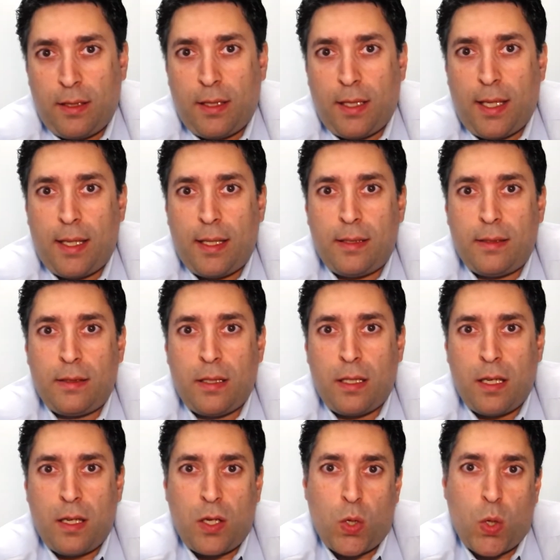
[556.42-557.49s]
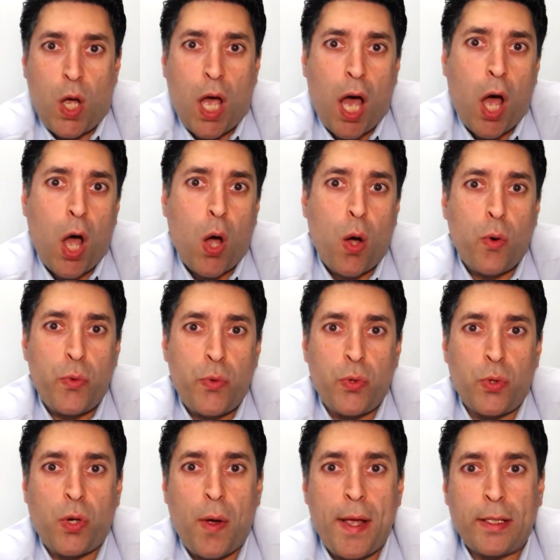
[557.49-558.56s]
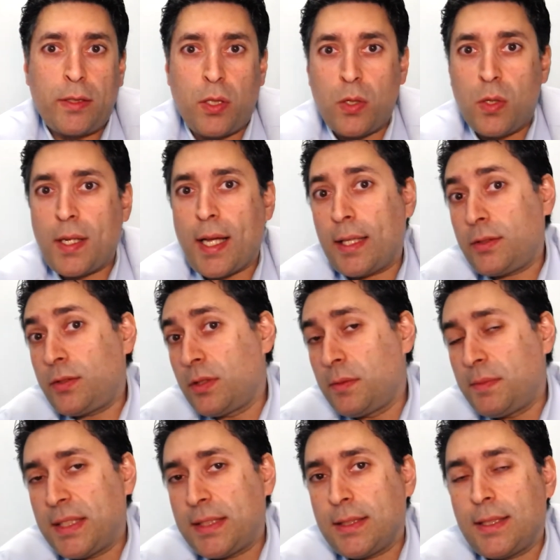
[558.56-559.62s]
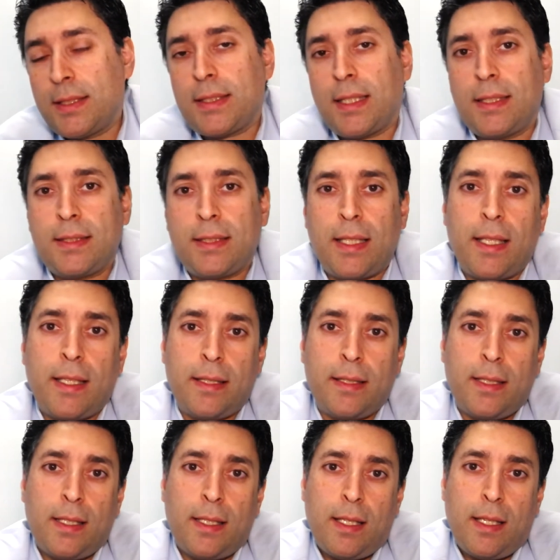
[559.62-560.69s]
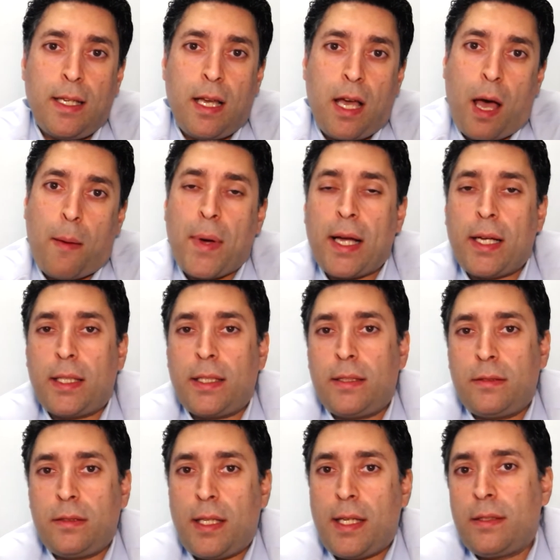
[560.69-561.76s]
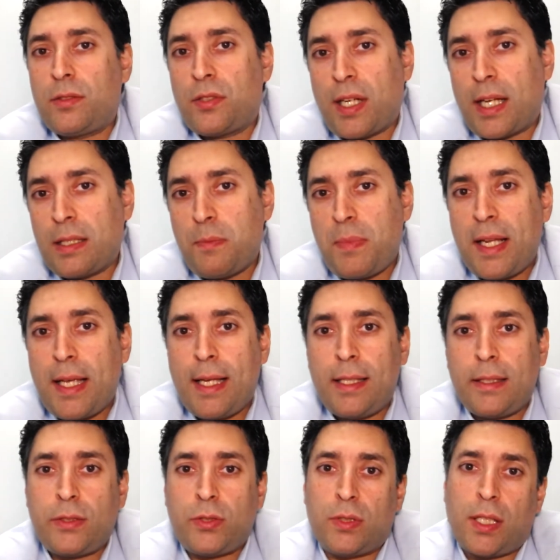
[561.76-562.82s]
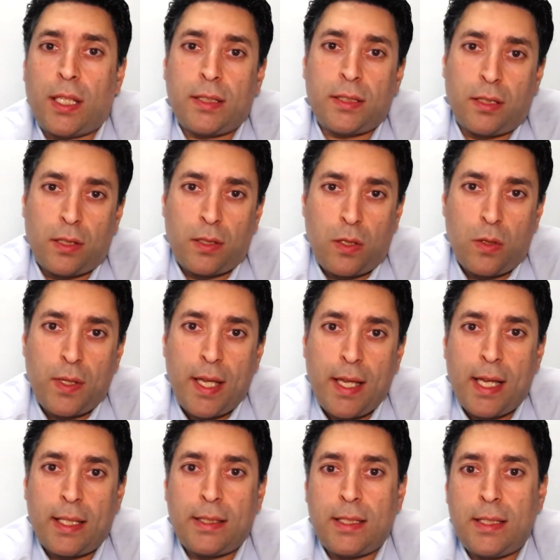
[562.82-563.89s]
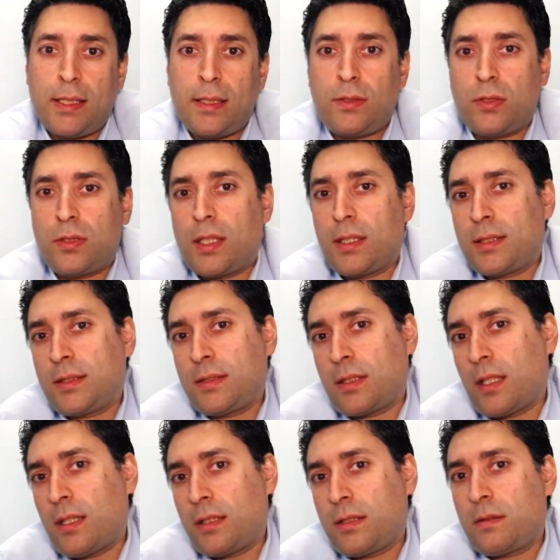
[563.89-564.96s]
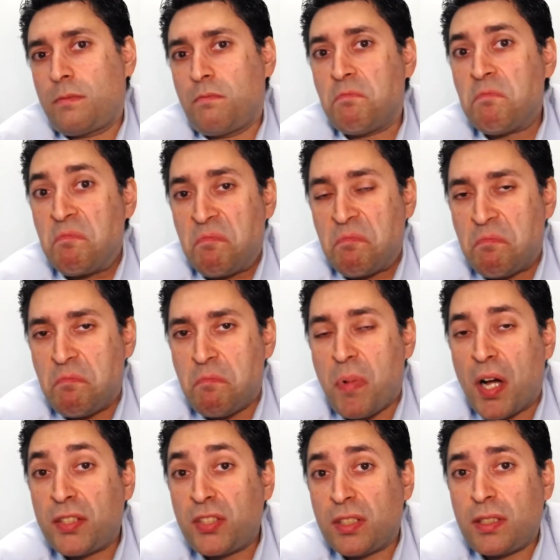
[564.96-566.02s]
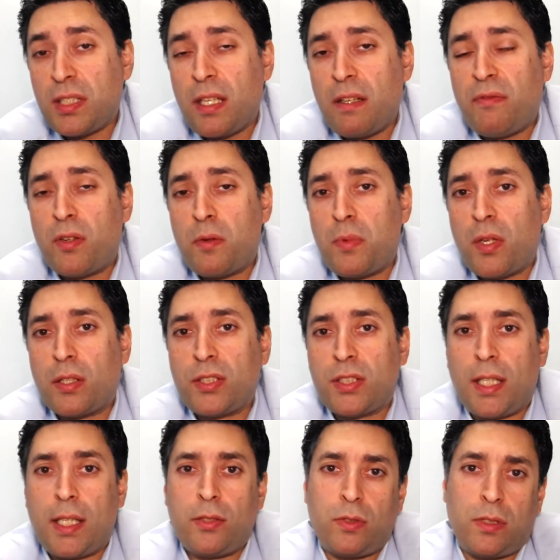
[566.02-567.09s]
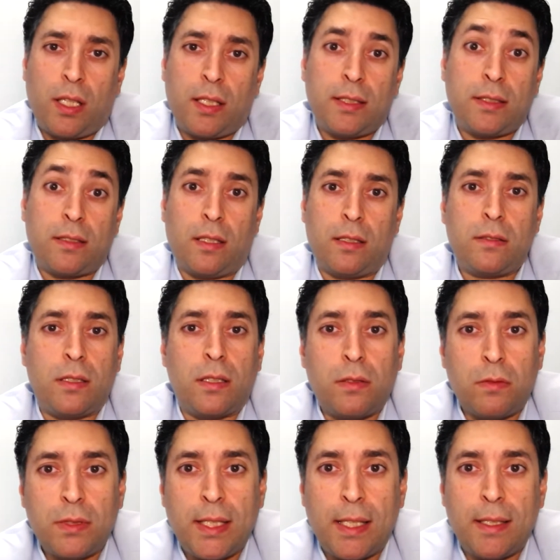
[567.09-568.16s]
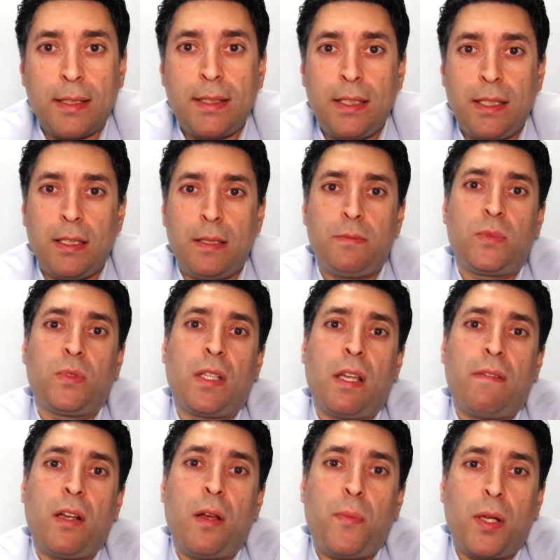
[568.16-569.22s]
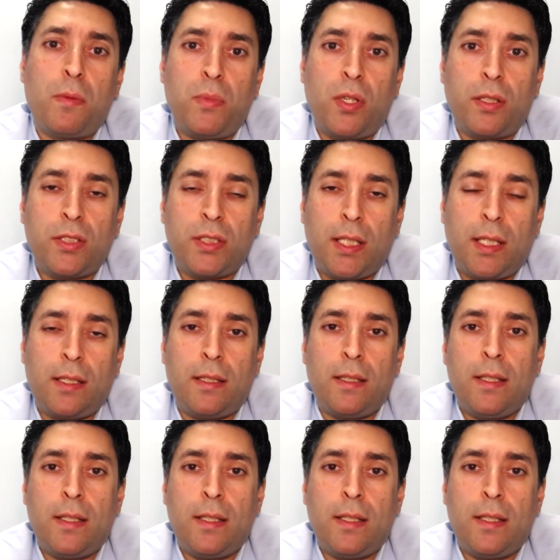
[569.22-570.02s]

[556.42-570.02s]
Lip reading: and how you're going to look at your business and say, am I in the right place? Should I start looking at it? Should I start budgeting for blockchain? Should I start recruiting a team to develop on blockchain?